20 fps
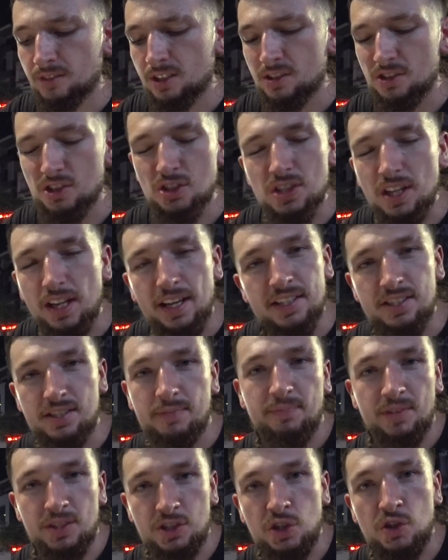It's just like
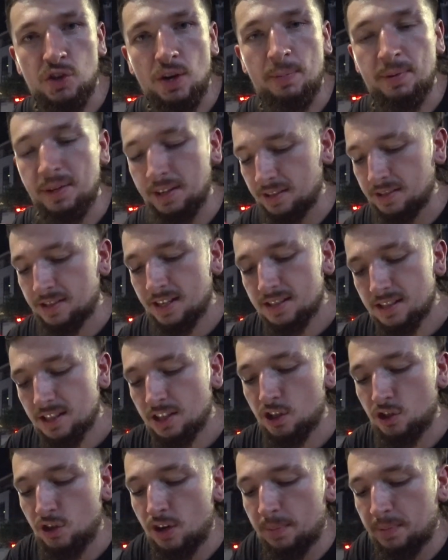it's a crab cake. It tastes like
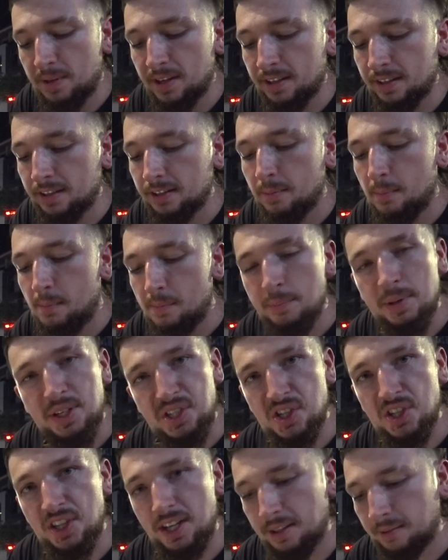a crab cake.
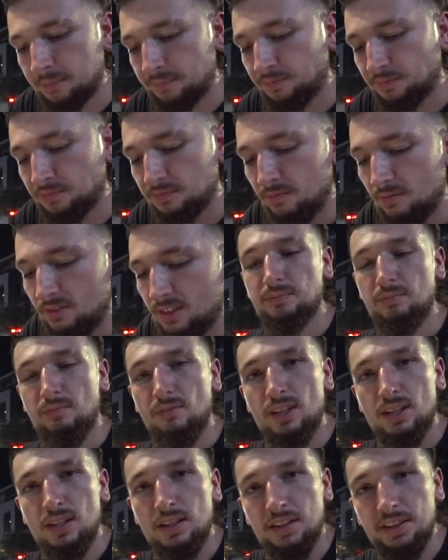Picture that.
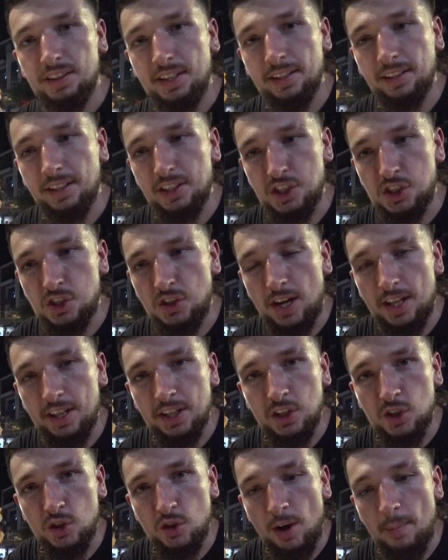Then let's try the
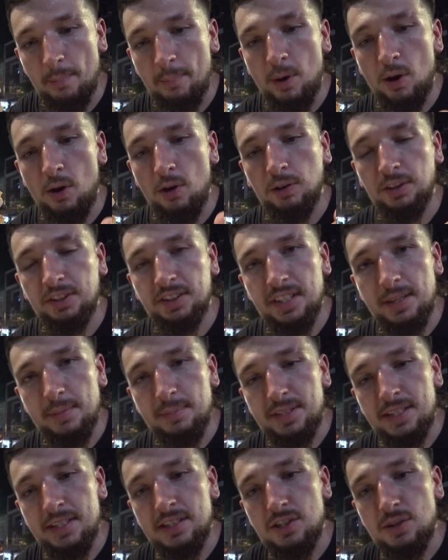crab ball
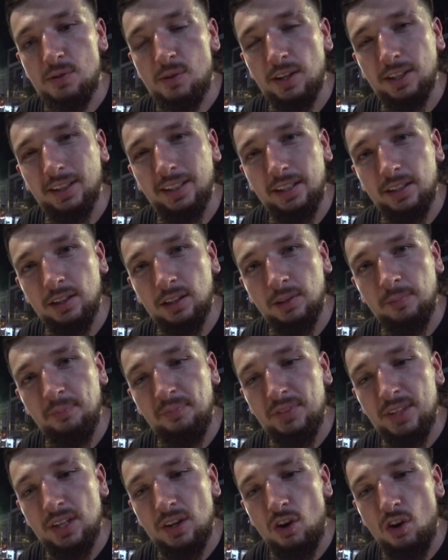dipped into our little
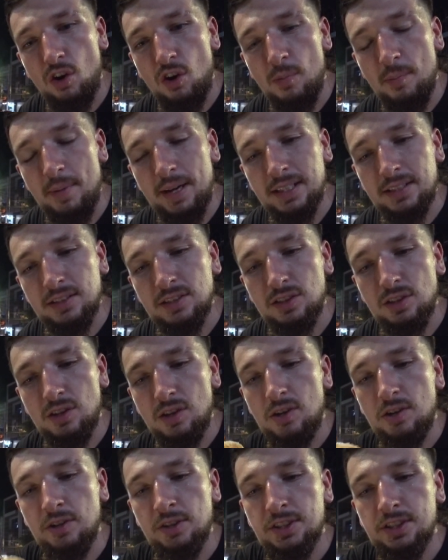homemade
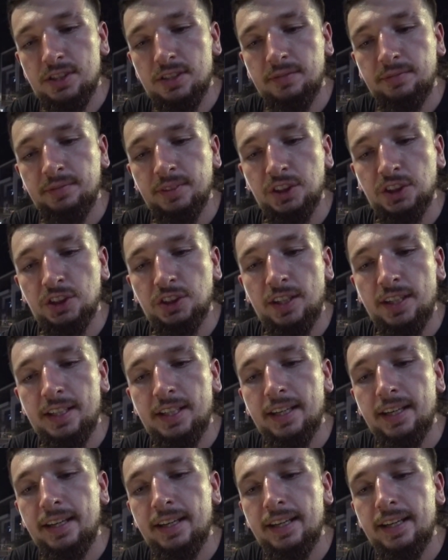sauce. Let's try and
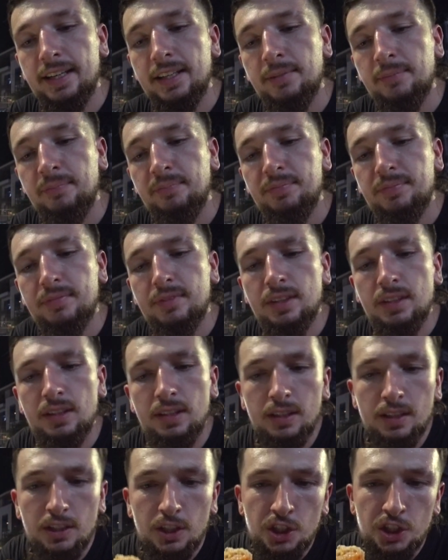get a
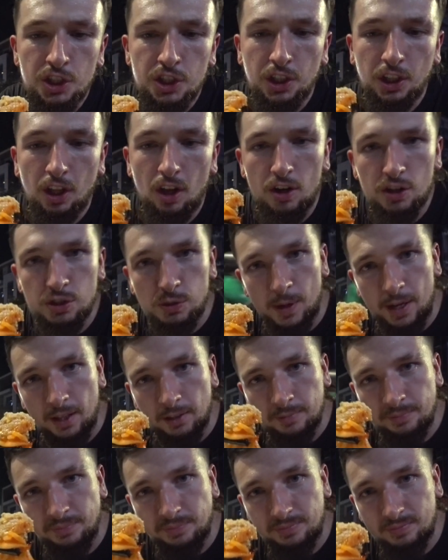shallot as well.
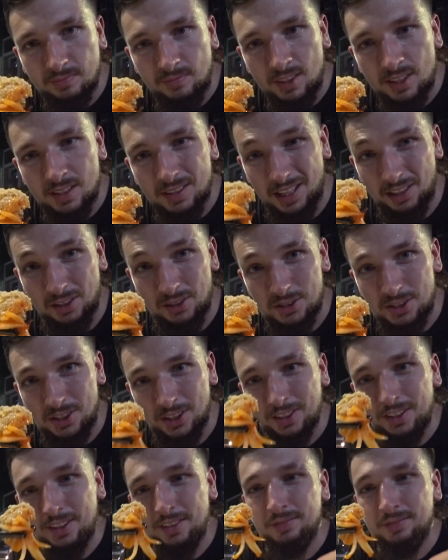That looks good.